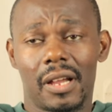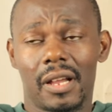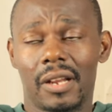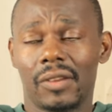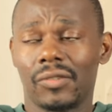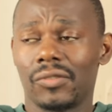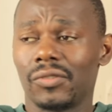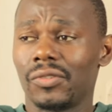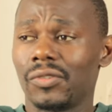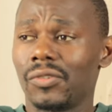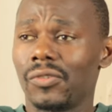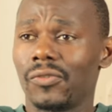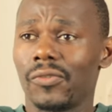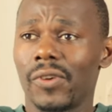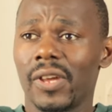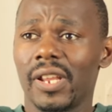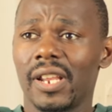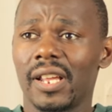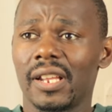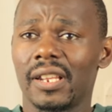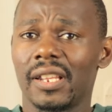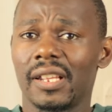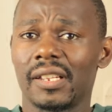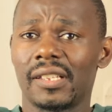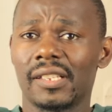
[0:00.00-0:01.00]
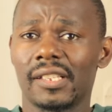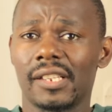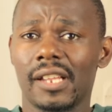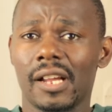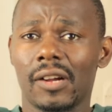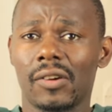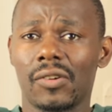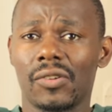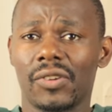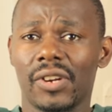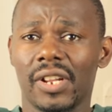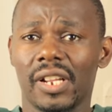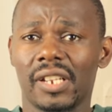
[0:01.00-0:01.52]
I don't know whether that's the
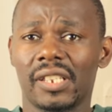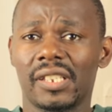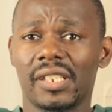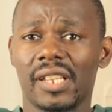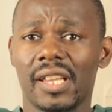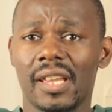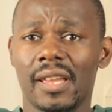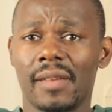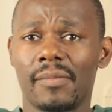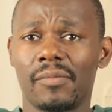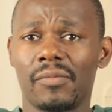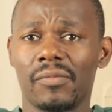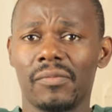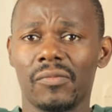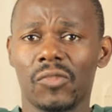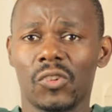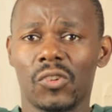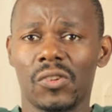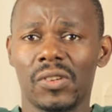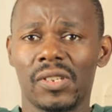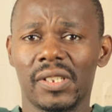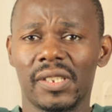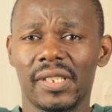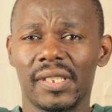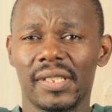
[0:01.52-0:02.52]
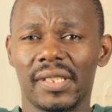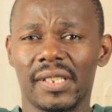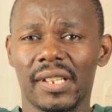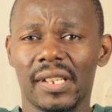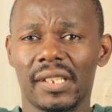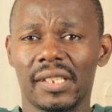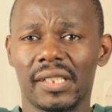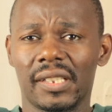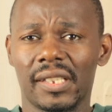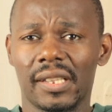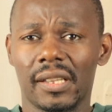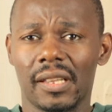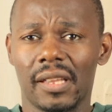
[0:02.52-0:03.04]
correct term,
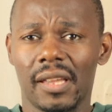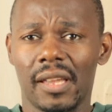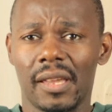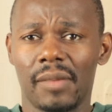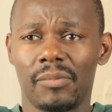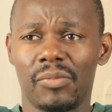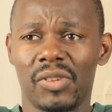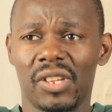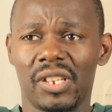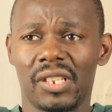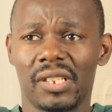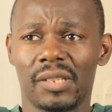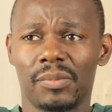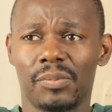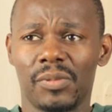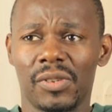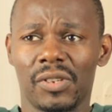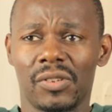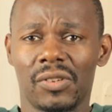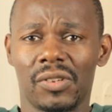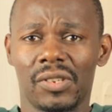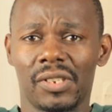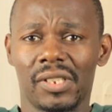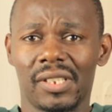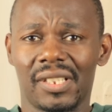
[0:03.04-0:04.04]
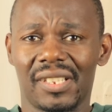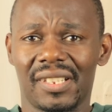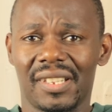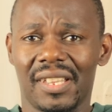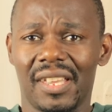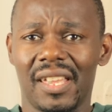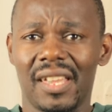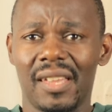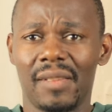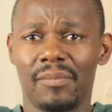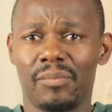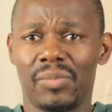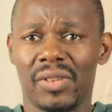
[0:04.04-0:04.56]
consistent habits, because
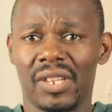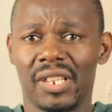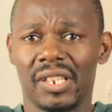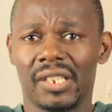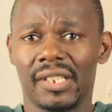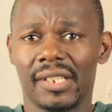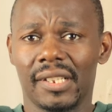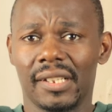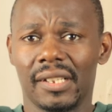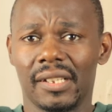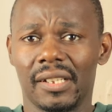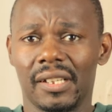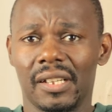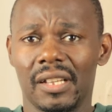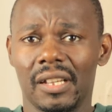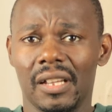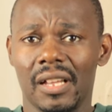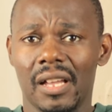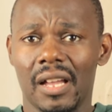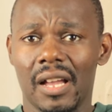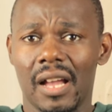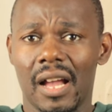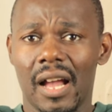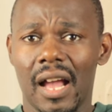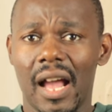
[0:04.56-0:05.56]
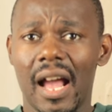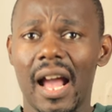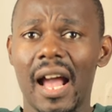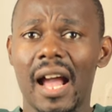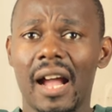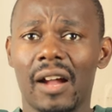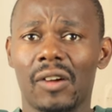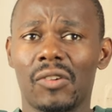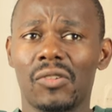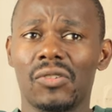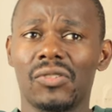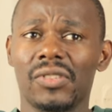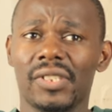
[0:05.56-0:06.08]
habits
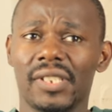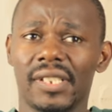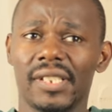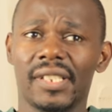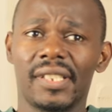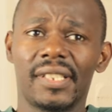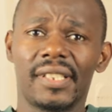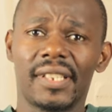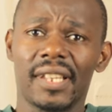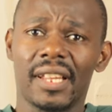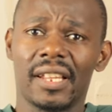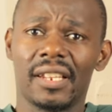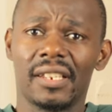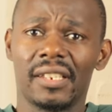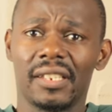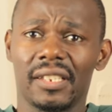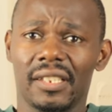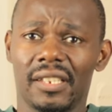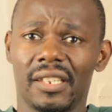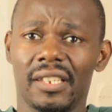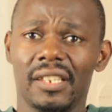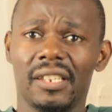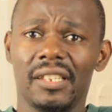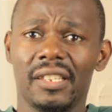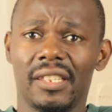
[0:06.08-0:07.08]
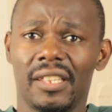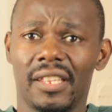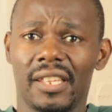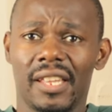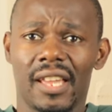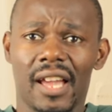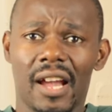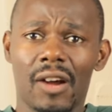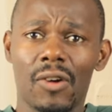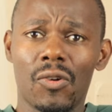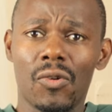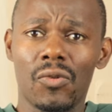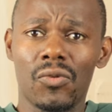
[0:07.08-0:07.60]
are consistent in
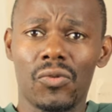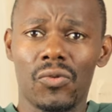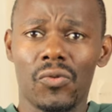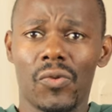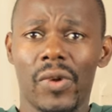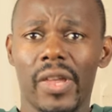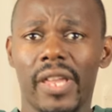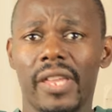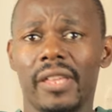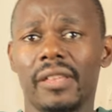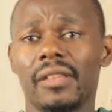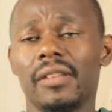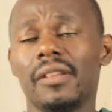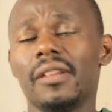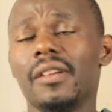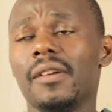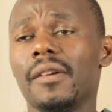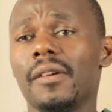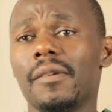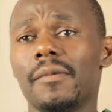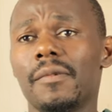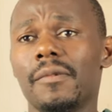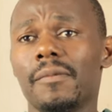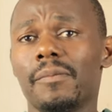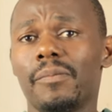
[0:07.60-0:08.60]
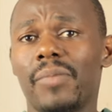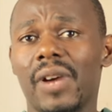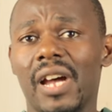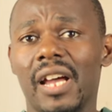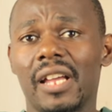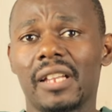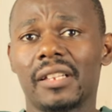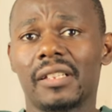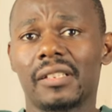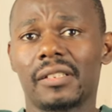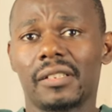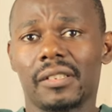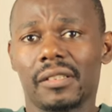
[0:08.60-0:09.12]
their own way,
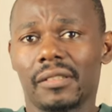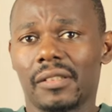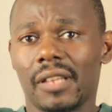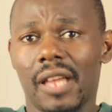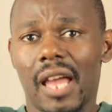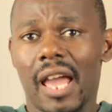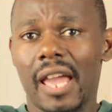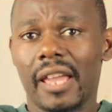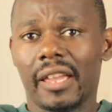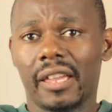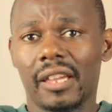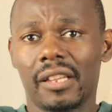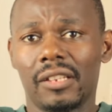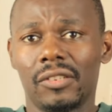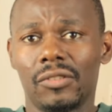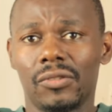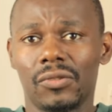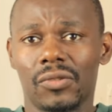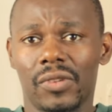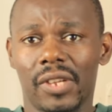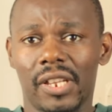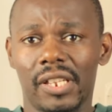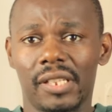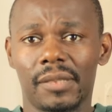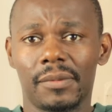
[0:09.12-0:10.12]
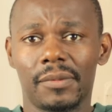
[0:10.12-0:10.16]
but I guess you